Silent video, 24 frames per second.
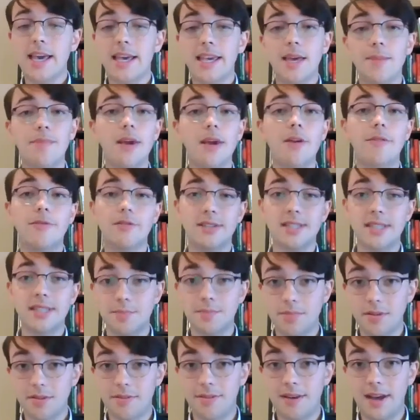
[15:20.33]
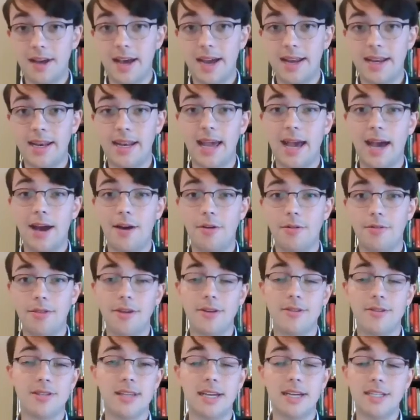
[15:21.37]
can be oversimplified, and how
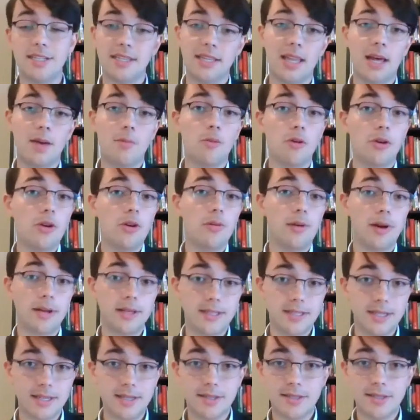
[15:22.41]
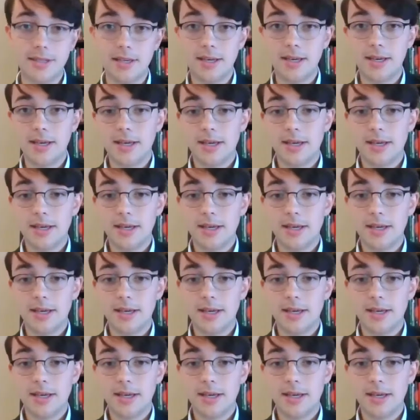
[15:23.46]
there's actually a lot more nuances.